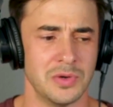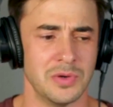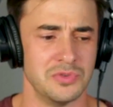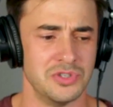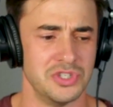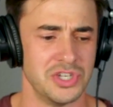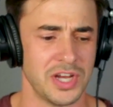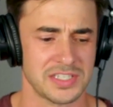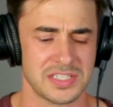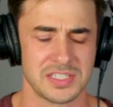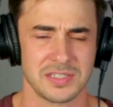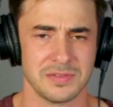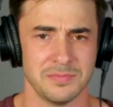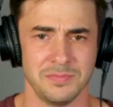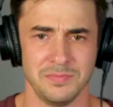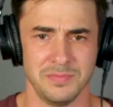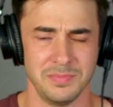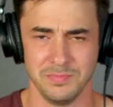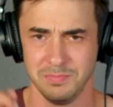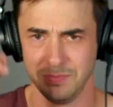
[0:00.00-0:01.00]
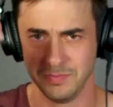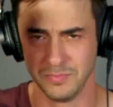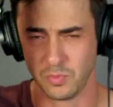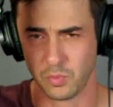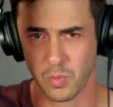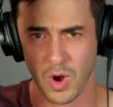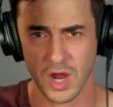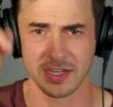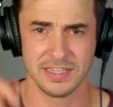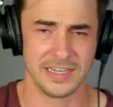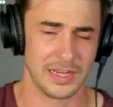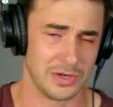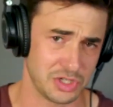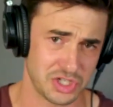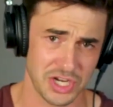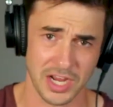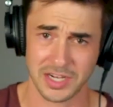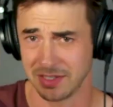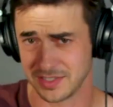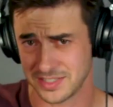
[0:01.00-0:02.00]
just walking down a
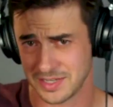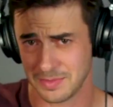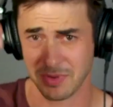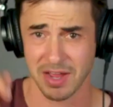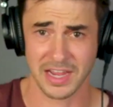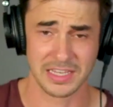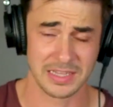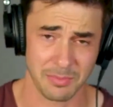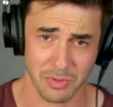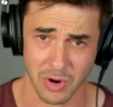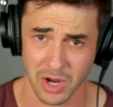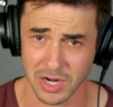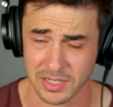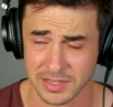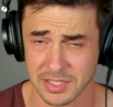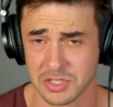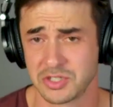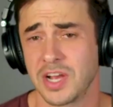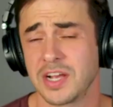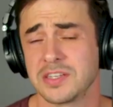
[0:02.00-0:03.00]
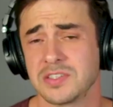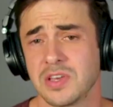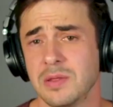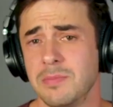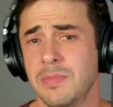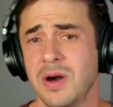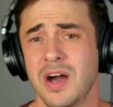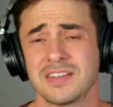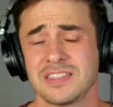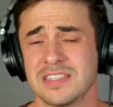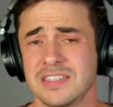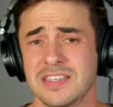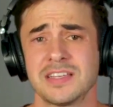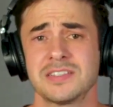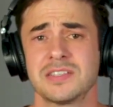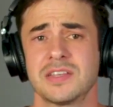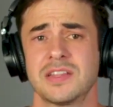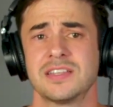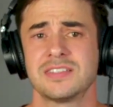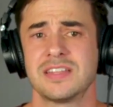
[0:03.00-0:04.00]
checklist and buying a product that checks all the boxes.
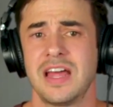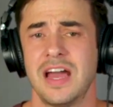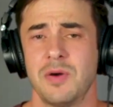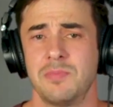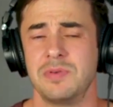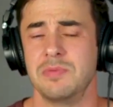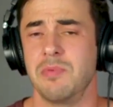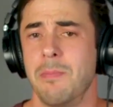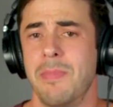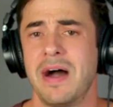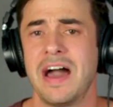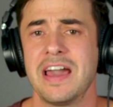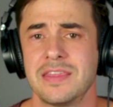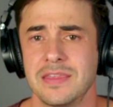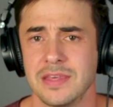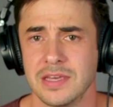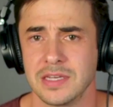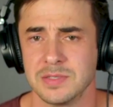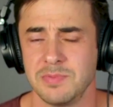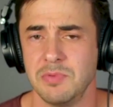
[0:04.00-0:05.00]
That's not how people buy things.